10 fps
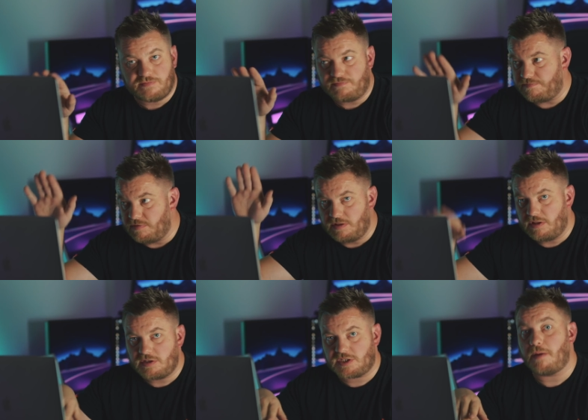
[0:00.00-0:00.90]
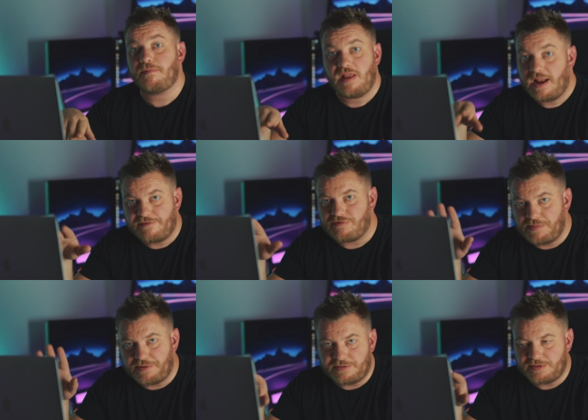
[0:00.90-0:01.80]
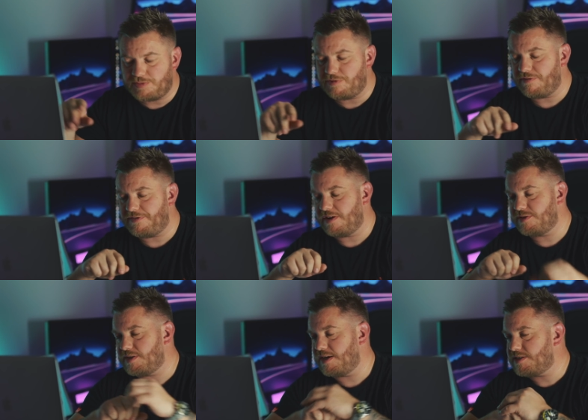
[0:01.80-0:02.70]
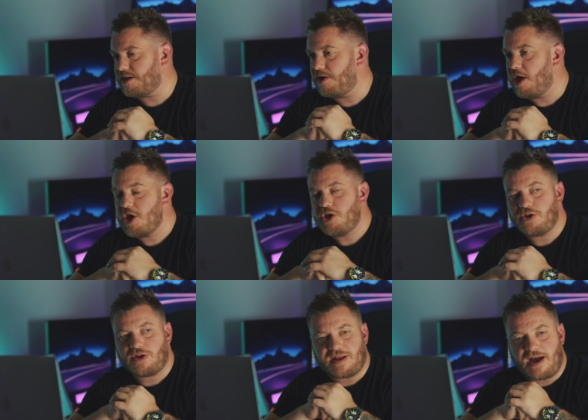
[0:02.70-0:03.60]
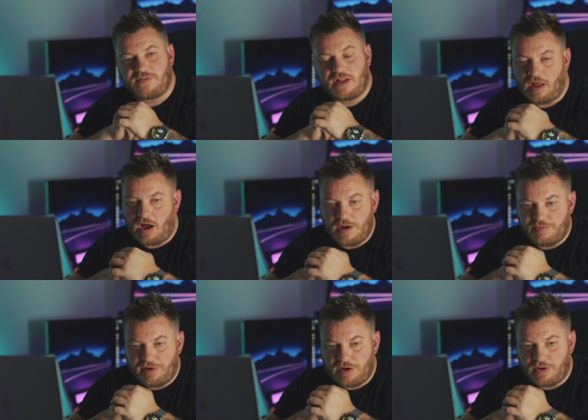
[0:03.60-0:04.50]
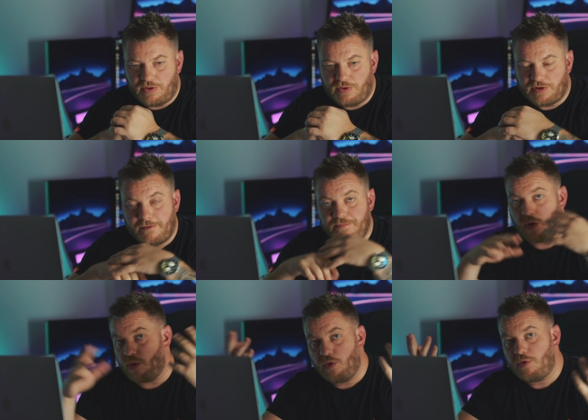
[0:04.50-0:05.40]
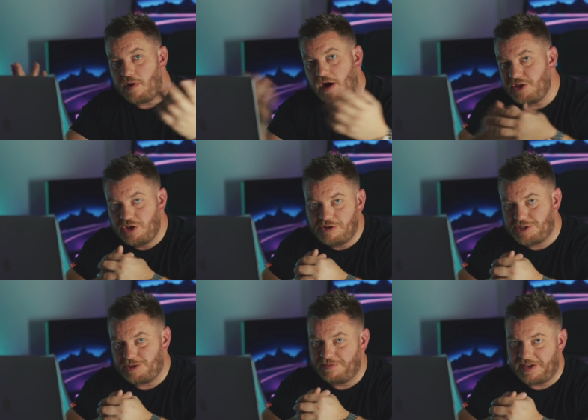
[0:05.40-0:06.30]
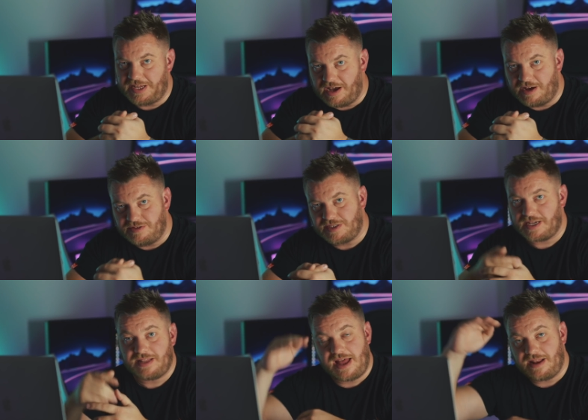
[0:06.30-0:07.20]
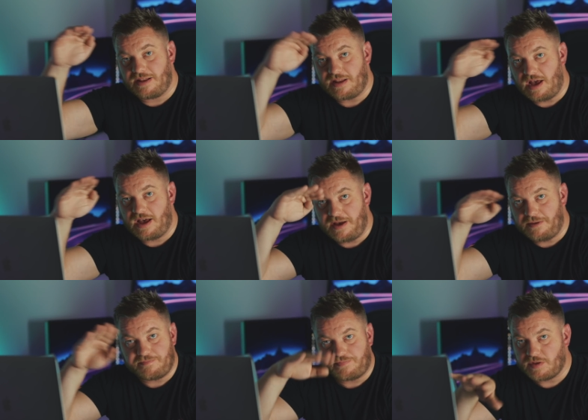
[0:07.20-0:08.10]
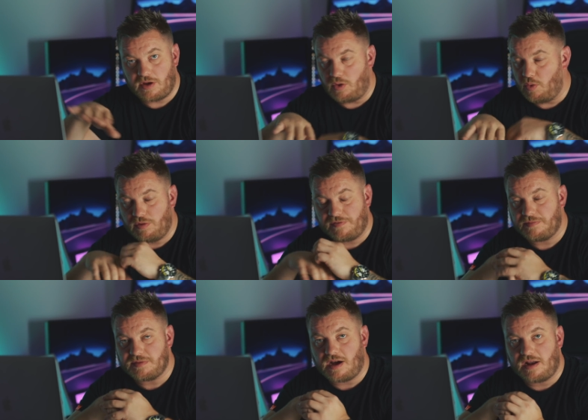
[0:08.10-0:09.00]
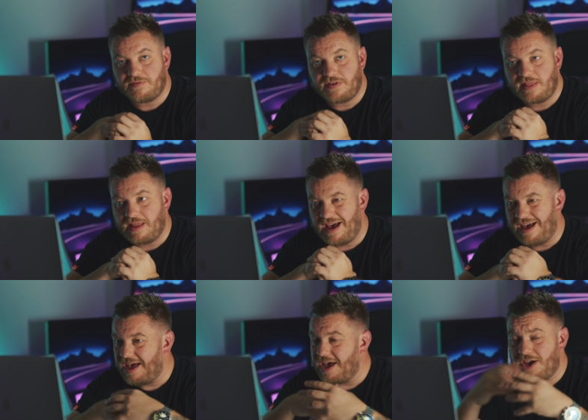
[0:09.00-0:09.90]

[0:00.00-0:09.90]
of sub deliverables, we'll refer to it that. So you could have a library called all my YouTube videos and then um, all of them kind of in there.